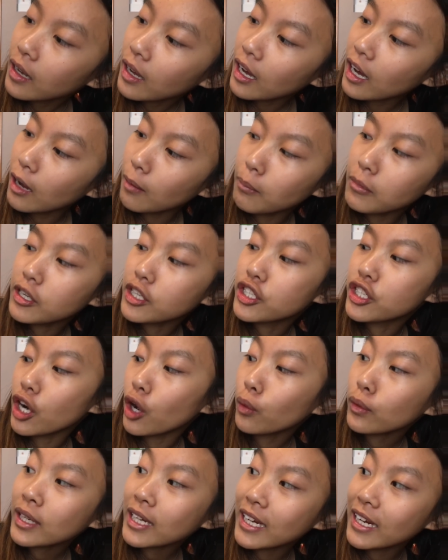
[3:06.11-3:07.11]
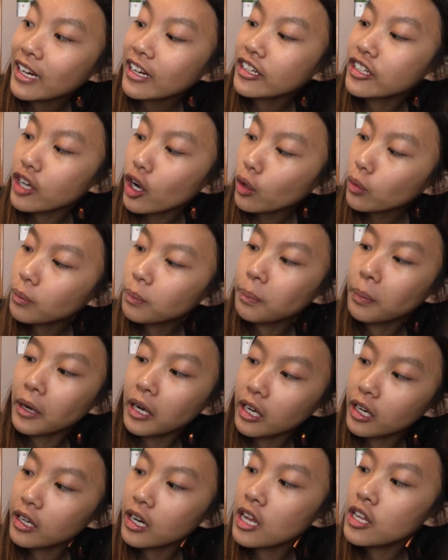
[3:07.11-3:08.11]
um, don't eat, don't
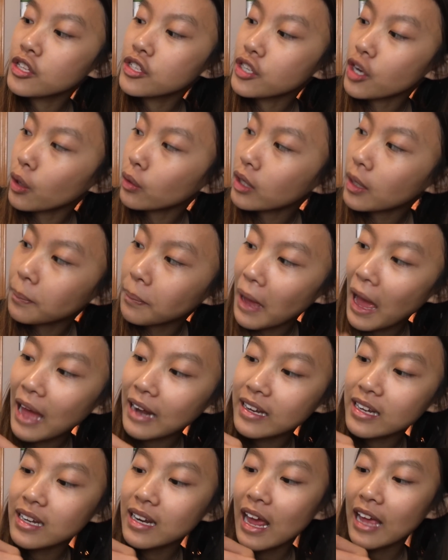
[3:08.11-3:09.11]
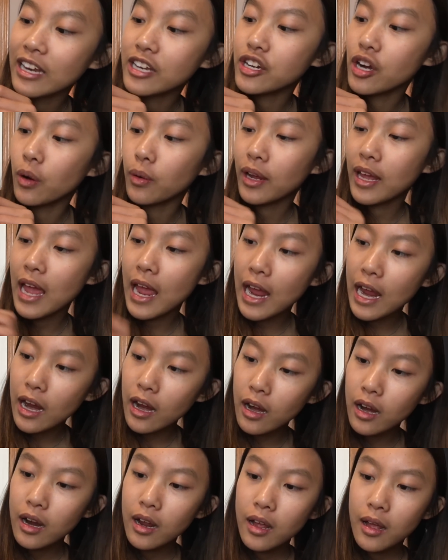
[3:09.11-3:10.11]
burn, don't abandon, and don't
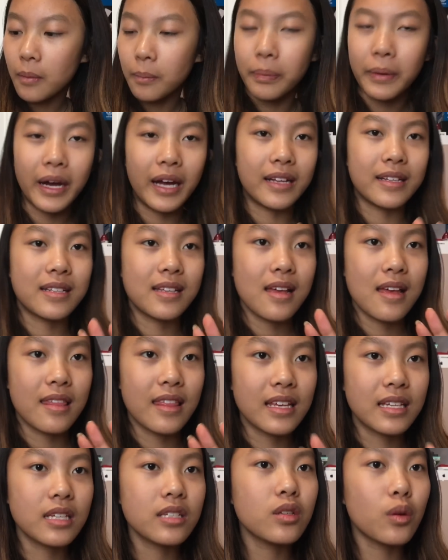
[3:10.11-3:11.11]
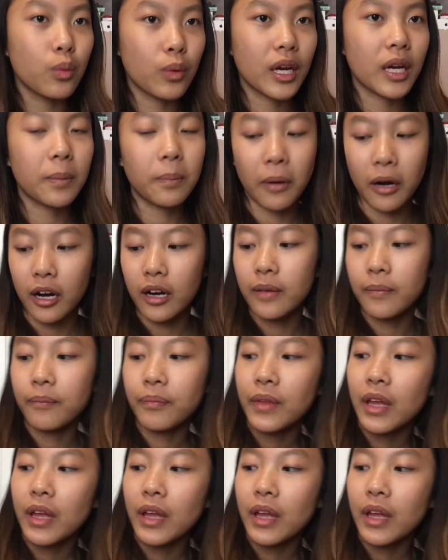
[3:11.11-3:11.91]
care. But this is the weird part.